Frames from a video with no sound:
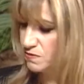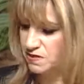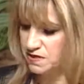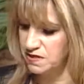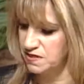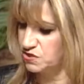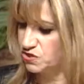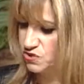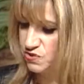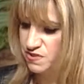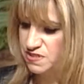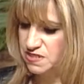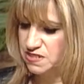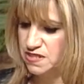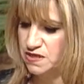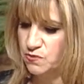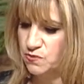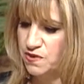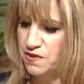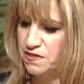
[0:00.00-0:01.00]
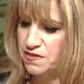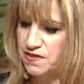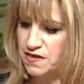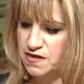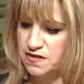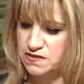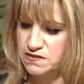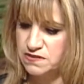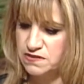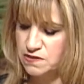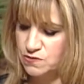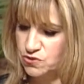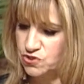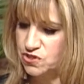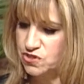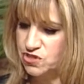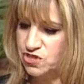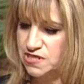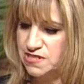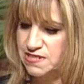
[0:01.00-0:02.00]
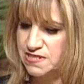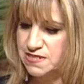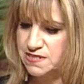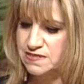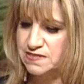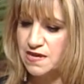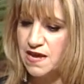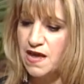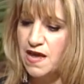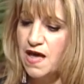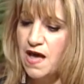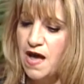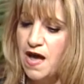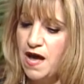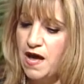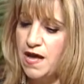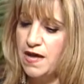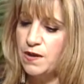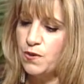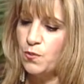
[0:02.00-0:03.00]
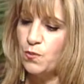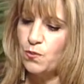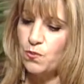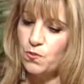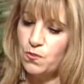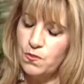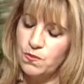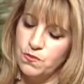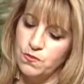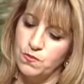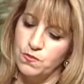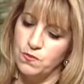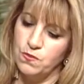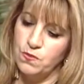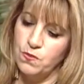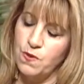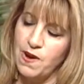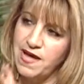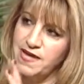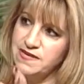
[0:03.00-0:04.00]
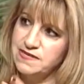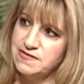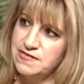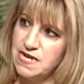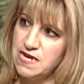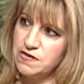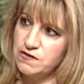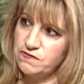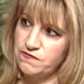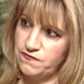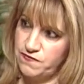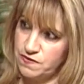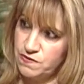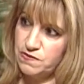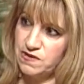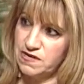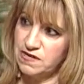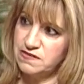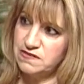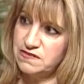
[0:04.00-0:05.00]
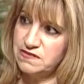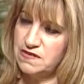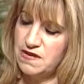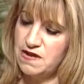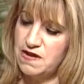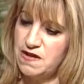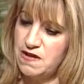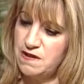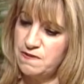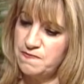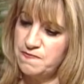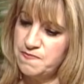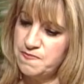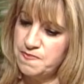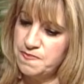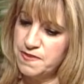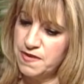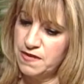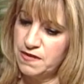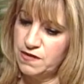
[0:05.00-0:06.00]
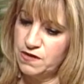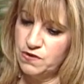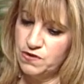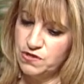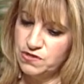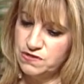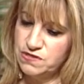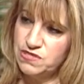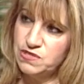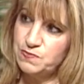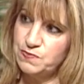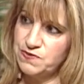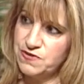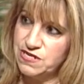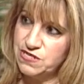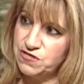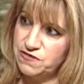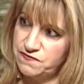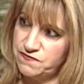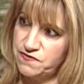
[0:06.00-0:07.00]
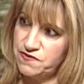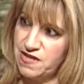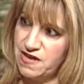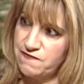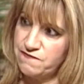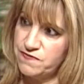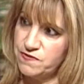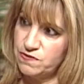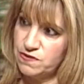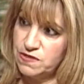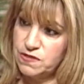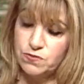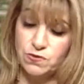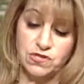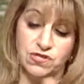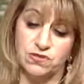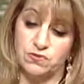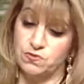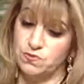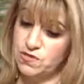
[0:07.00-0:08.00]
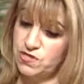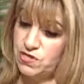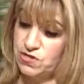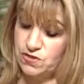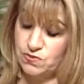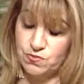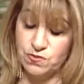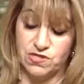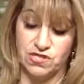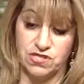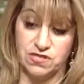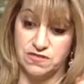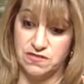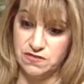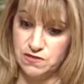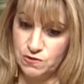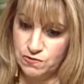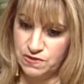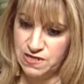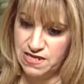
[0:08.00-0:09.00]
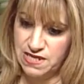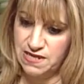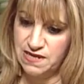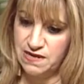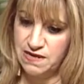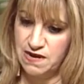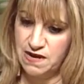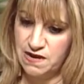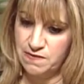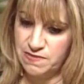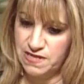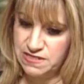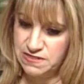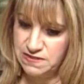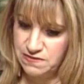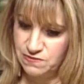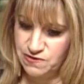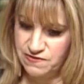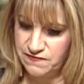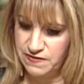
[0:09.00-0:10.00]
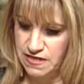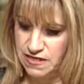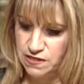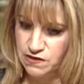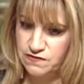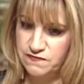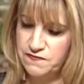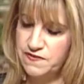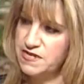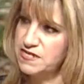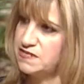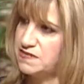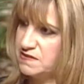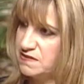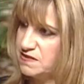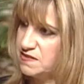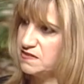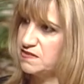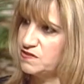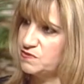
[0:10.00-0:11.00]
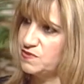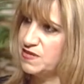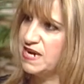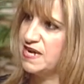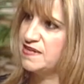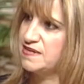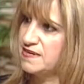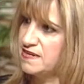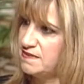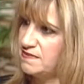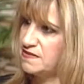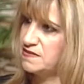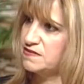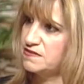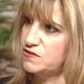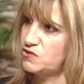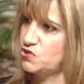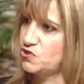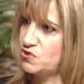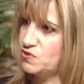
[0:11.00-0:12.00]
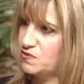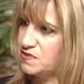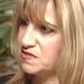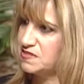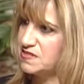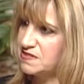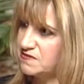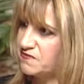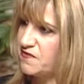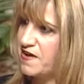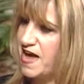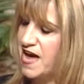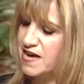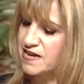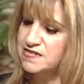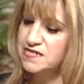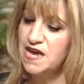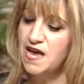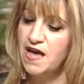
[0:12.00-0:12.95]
issues dealing with social justice. Why is that your focus? Your inspiration for that focus, which is so needed. It's sort of in your face. This is reality. This is true. This is fact.